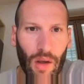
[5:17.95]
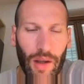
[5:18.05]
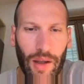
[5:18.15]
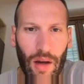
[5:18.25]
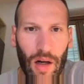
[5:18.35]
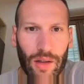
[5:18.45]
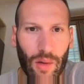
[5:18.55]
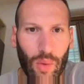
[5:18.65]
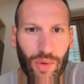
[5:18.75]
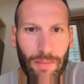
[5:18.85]
Here, the
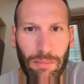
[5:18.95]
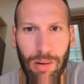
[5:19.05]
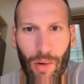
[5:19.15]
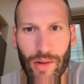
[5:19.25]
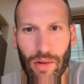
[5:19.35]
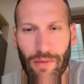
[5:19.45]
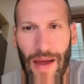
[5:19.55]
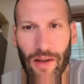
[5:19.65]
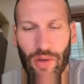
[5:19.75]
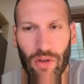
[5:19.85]
CUDR pointer of
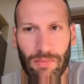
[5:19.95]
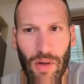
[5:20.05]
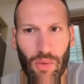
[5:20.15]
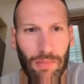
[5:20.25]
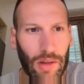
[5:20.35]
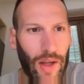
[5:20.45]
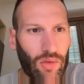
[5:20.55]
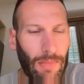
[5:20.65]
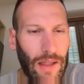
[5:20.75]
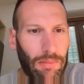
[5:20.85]
x has been
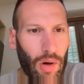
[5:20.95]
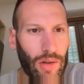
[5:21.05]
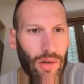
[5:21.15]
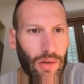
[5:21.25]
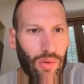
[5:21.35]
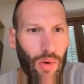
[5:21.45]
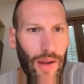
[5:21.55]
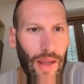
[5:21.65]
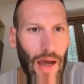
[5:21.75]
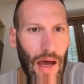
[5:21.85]
replaced by the pointer to
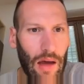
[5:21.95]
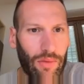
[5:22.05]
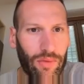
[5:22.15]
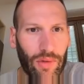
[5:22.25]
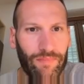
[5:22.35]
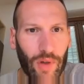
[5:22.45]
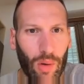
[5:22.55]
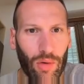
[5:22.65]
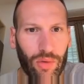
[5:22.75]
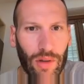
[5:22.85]
EF.
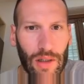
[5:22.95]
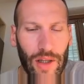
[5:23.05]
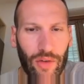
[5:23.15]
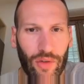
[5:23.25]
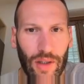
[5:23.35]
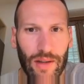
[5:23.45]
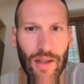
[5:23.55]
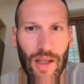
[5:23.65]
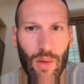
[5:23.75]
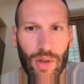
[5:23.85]
Also, the list
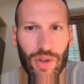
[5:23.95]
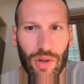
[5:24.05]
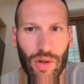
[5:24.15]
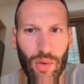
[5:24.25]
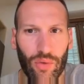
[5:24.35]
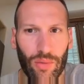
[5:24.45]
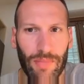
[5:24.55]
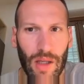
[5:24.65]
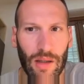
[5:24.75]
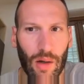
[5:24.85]
CD, which used to
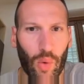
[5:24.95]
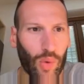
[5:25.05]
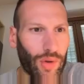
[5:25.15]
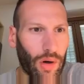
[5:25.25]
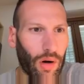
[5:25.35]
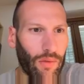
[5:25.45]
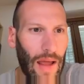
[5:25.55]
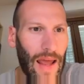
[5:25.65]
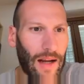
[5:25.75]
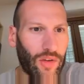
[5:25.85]
be the CUDR of
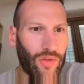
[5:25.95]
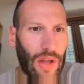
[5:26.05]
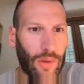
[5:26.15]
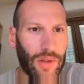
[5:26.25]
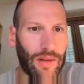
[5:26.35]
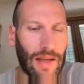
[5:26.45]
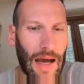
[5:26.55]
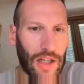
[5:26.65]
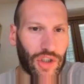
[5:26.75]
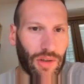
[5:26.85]
x, is now
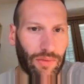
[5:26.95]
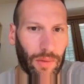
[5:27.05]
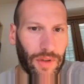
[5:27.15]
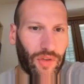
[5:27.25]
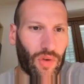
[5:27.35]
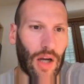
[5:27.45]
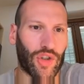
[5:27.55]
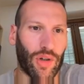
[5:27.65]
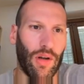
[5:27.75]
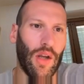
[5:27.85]
detached from the
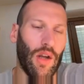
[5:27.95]
structure.